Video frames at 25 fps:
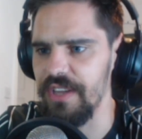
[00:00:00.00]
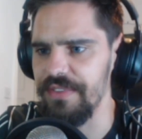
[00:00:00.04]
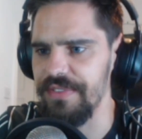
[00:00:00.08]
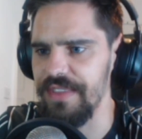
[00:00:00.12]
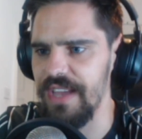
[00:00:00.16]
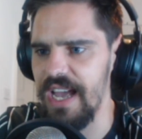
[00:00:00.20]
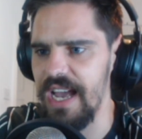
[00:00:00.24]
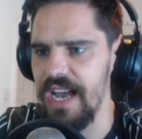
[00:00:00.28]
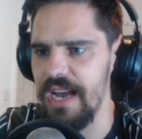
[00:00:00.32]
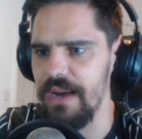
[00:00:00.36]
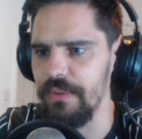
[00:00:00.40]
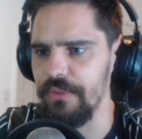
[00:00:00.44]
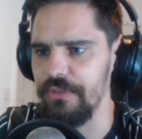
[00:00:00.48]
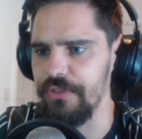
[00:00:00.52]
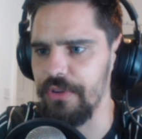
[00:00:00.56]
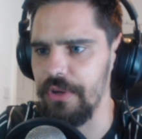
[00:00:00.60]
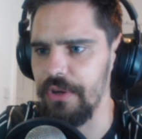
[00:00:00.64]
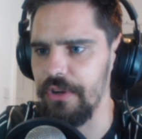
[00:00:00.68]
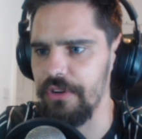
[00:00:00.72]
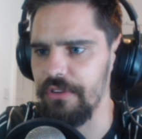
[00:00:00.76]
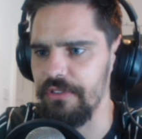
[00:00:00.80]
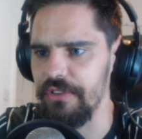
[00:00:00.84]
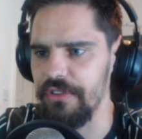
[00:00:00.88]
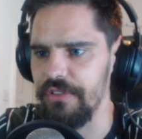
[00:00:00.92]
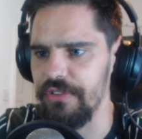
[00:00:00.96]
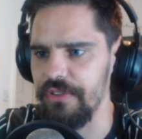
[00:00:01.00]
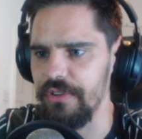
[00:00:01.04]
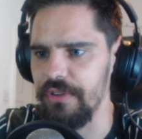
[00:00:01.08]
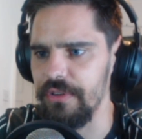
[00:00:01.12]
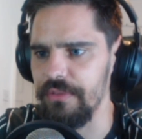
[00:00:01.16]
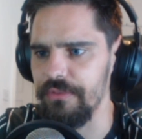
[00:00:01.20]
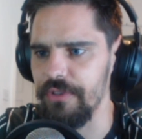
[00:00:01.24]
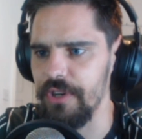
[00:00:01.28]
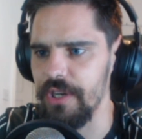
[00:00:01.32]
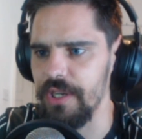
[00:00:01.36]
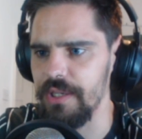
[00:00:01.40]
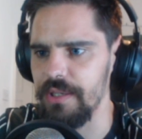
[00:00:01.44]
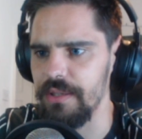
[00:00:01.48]
the house, I'm going to assume,
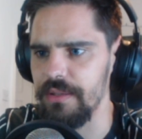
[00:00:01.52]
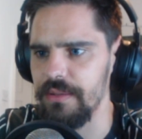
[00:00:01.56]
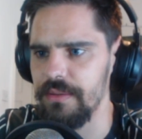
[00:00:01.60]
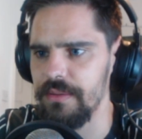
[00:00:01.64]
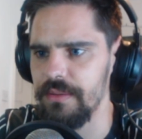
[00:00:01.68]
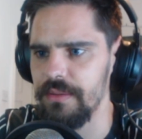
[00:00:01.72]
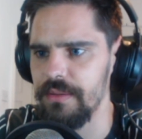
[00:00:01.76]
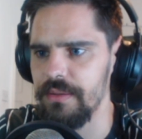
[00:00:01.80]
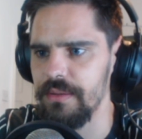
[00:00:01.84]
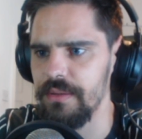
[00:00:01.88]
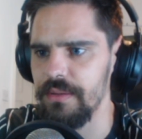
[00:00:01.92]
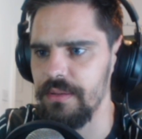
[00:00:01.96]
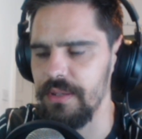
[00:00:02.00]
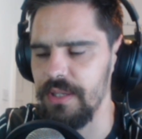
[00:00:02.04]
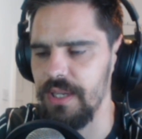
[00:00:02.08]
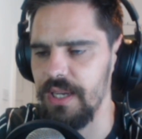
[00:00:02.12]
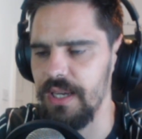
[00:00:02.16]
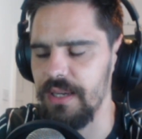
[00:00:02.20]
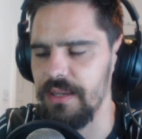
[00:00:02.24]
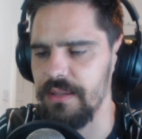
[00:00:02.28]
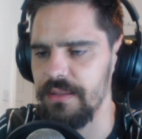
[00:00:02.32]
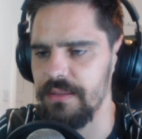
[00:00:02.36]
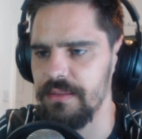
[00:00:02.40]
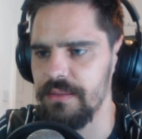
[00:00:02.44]
right? Yeah.